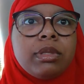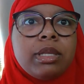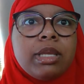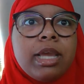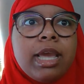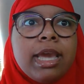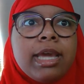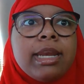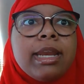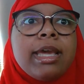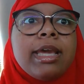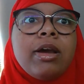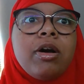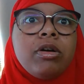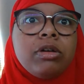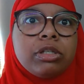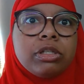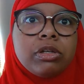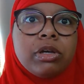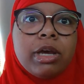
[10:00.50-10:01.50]
they
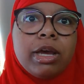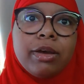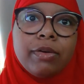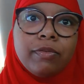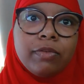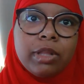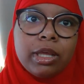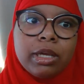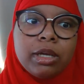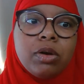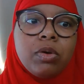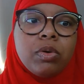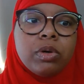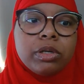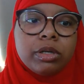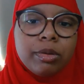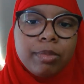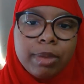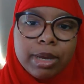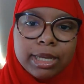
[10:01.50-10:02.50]
also have like an
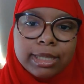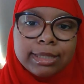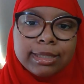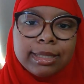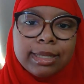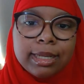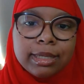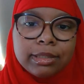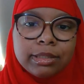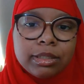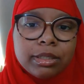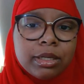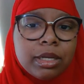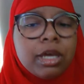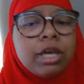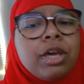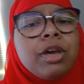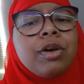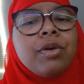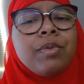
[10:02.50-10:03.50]
on-demand selection,
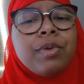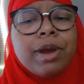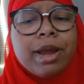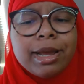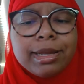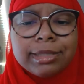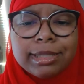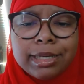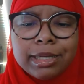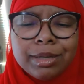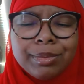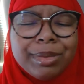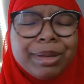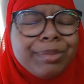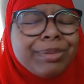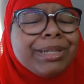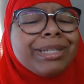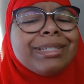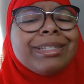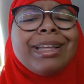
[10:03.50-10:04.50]
whereas anime,
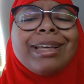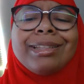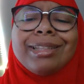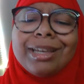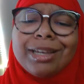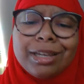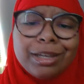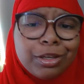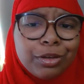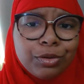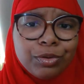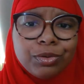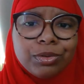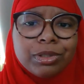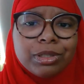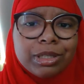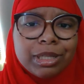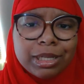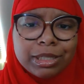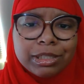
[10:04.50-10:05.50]
but it's not like a huge
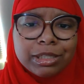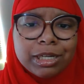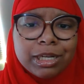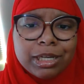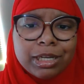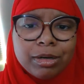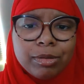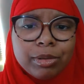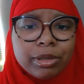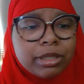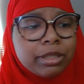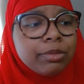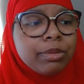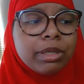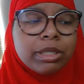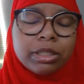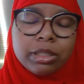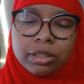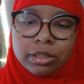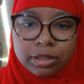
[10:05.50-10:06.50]
selection of anime,
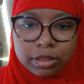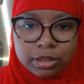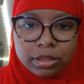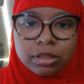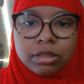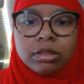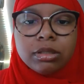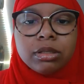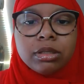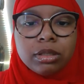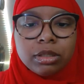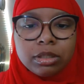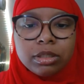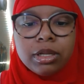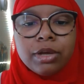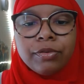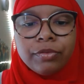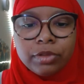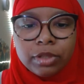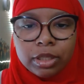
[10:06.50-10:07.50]
especially it's
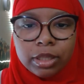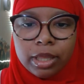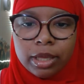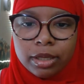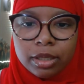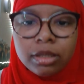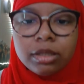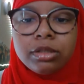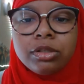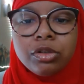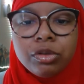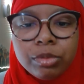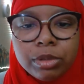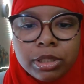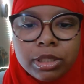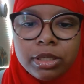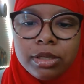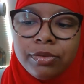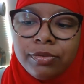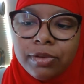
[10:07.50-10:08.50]
definitely like Tubi
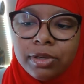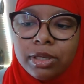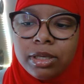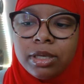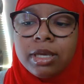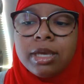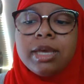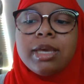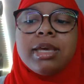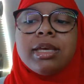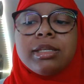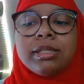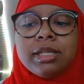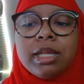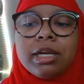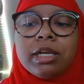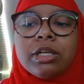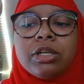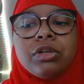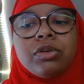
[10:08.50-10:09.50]
TV. It's not
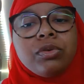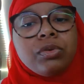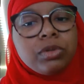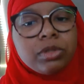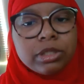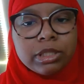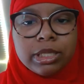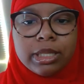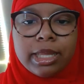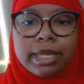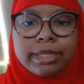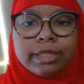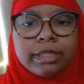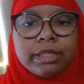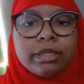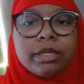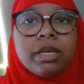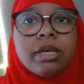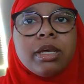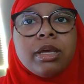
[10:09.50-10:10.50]
a huge
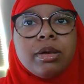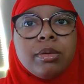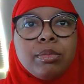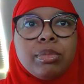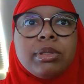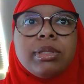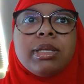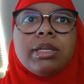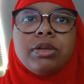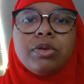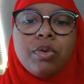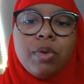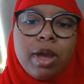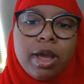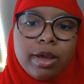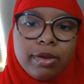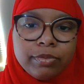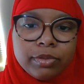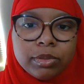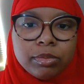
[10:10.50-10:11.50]
selection, but they do
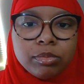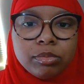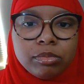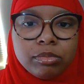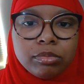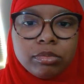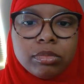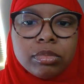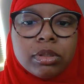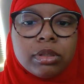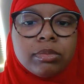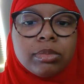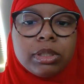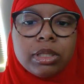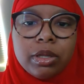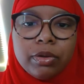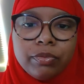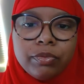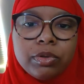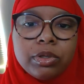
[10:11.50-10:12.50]
have some
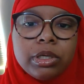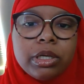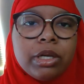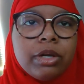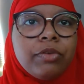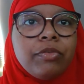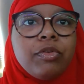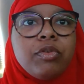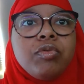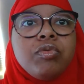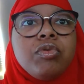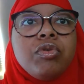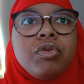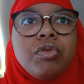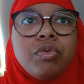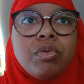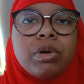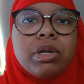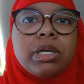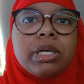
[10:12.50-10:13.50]
stuff on there if you do
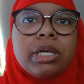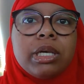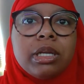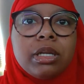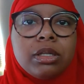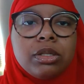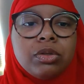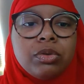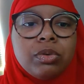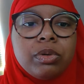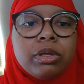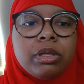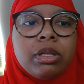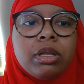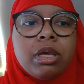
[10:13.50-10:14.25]
want to get into it.